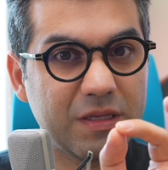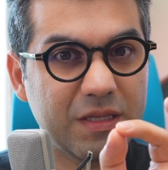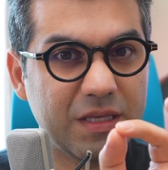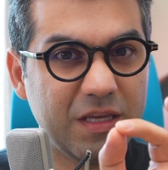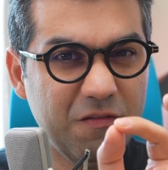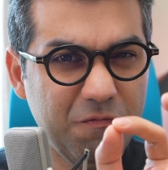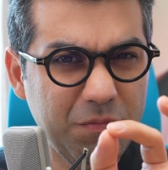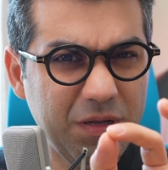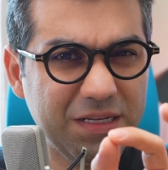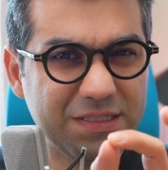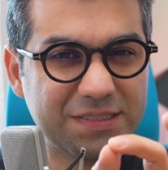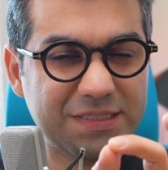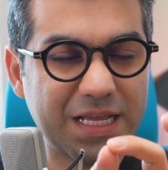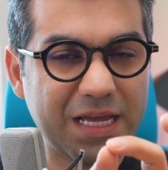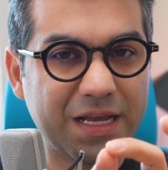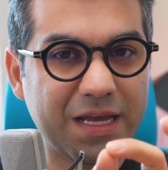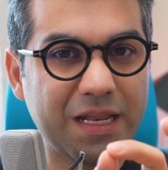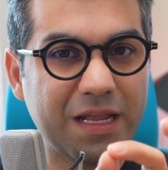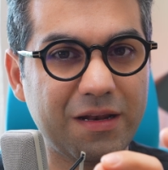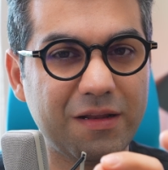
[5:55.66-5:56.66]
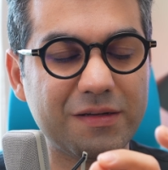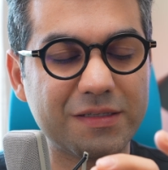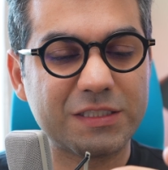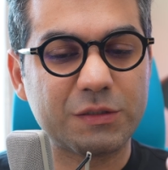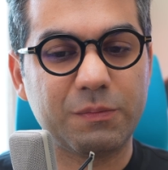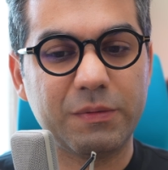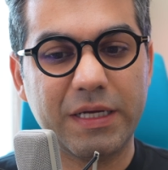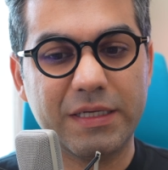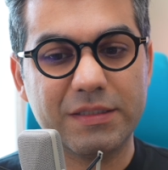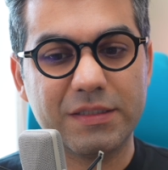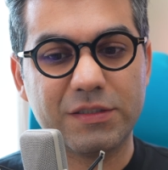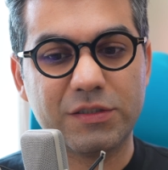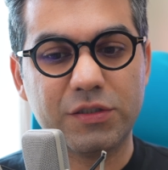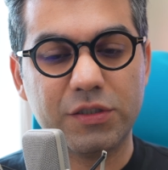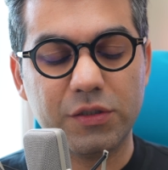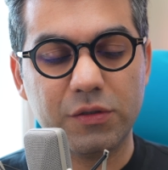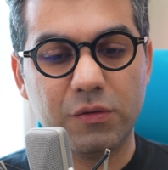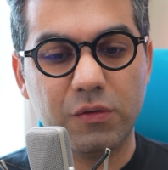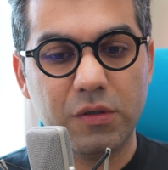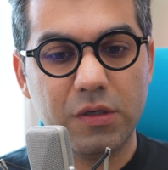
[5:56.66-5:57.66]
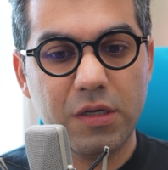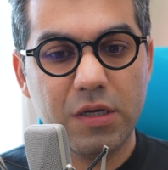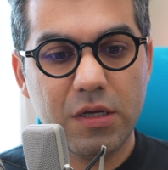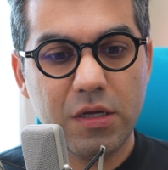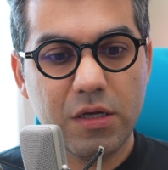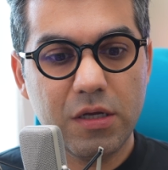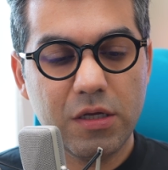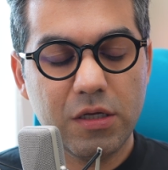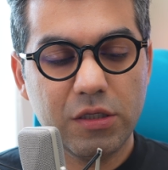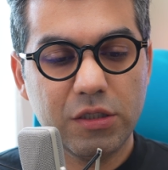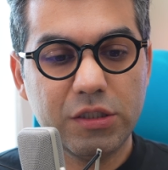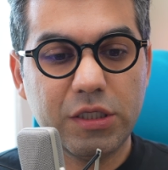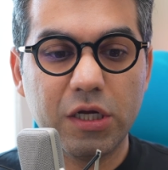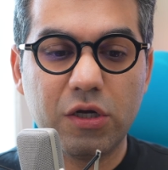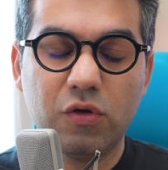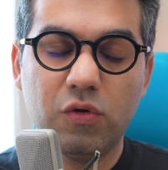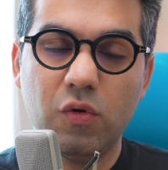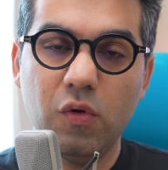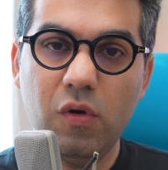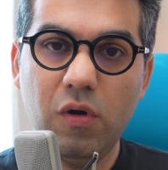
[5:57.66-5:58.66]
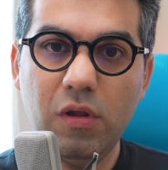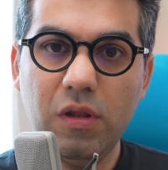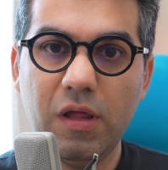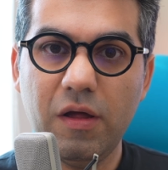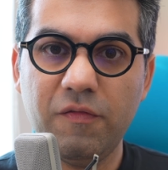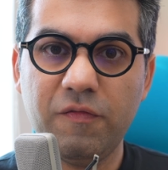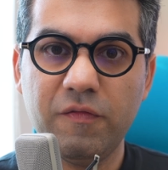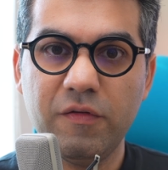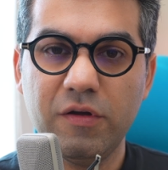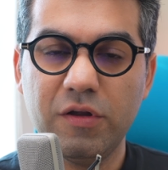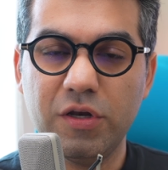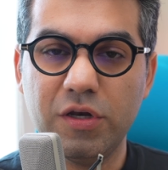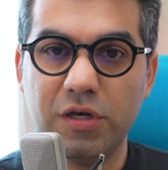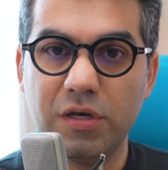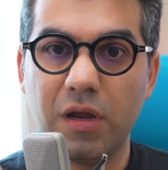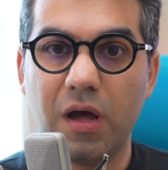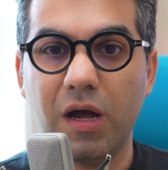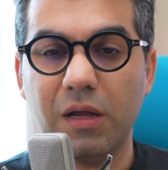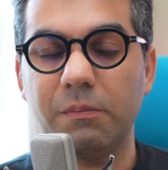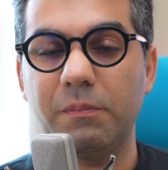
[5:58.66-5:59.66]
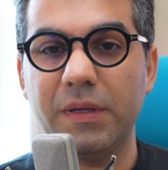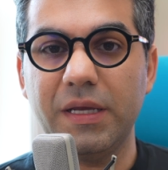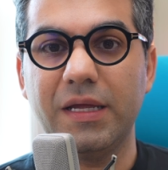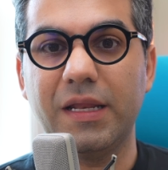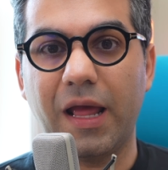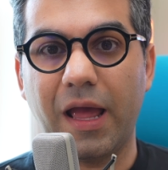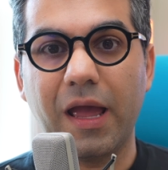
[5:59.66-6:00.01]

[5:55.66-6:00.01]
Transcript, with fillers: give me a second and I'll explain this to you. The goal of not being